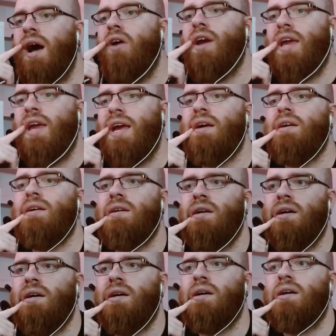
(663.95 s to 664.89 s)
Okay, yeah.
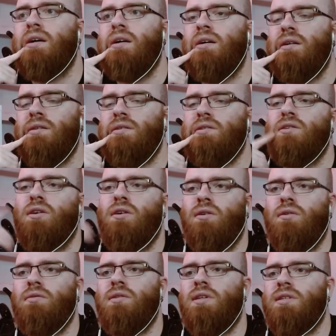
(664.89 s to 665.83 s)
Uh,
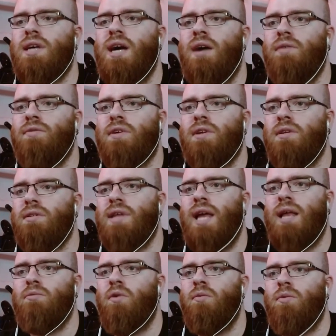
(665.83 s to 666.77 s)
so this is after
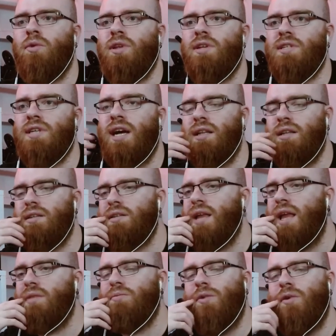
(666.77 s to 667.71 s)
that moment with the Cylons.
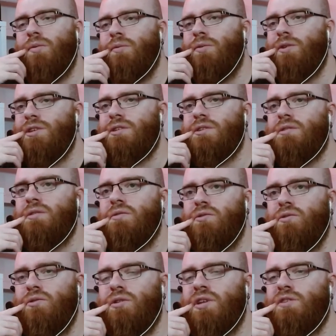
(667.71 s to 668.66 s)
That moment was
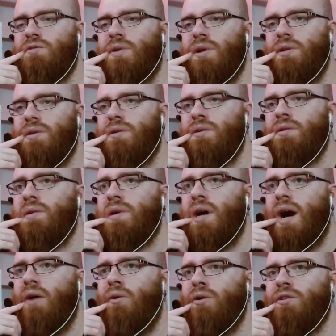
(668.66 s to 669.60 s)
good as well.
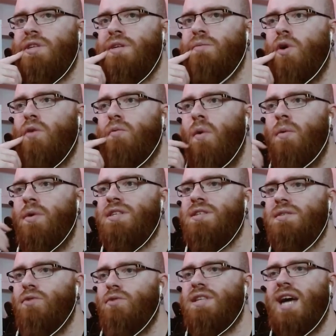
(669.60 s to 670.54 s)
I want to see more
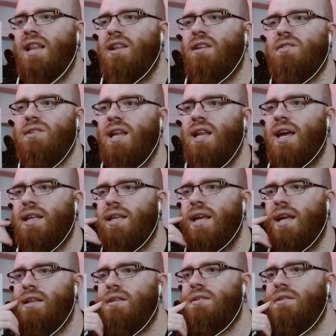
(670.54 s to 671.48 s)
moments with Cylons. I like
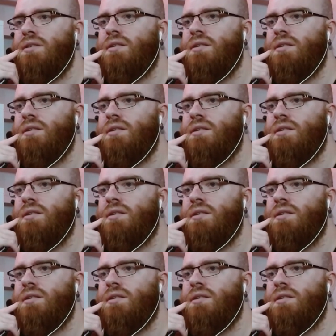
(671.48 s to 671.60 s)
that.